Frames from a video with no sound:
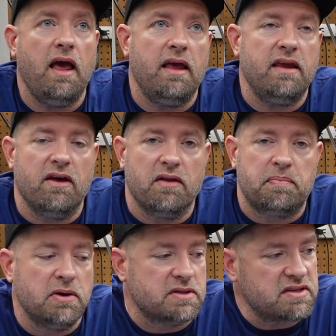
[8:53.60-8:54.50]
you know, the
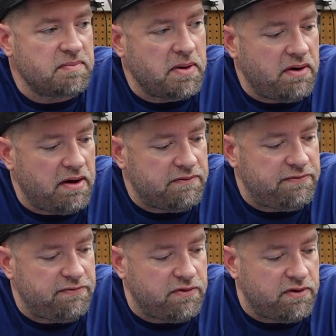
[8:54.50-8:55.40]
Prusas have been around
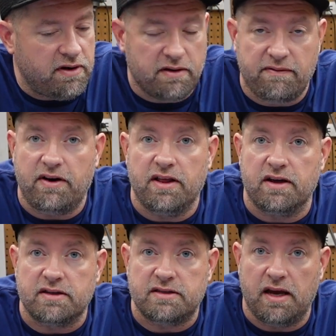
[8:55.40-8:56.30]
for a very
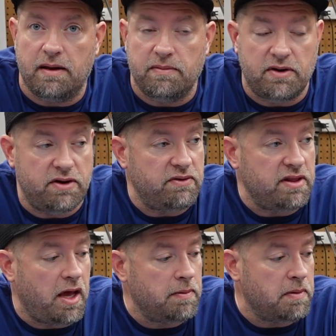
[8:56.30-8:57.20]
long time. They're
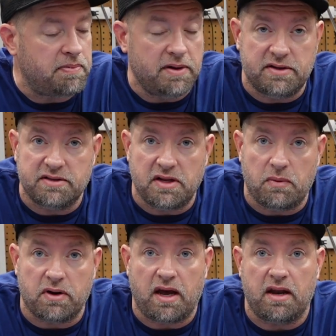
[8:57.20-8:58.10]
reliable printers. They
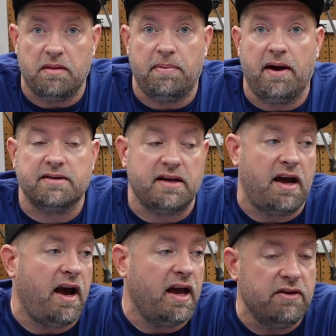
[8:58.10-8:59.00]
work out of the box. I
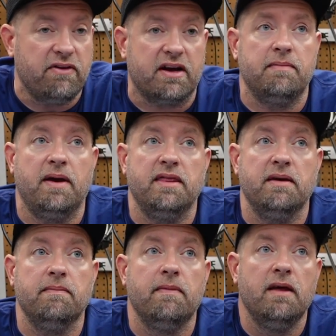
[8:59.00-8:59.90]
highly recommend
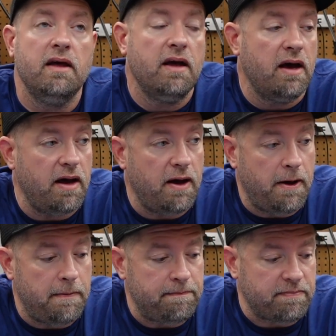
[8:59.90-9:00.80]
them.
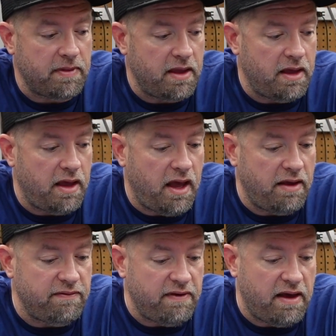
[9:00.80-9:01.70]

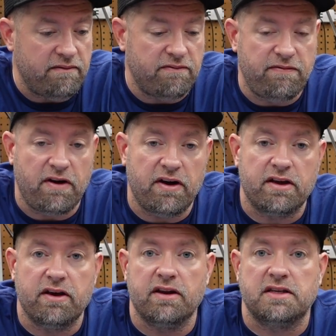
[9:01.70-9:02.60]
I've had very
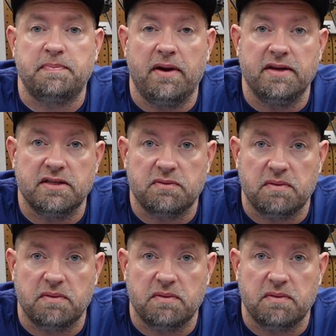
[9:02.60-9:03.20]
good experiences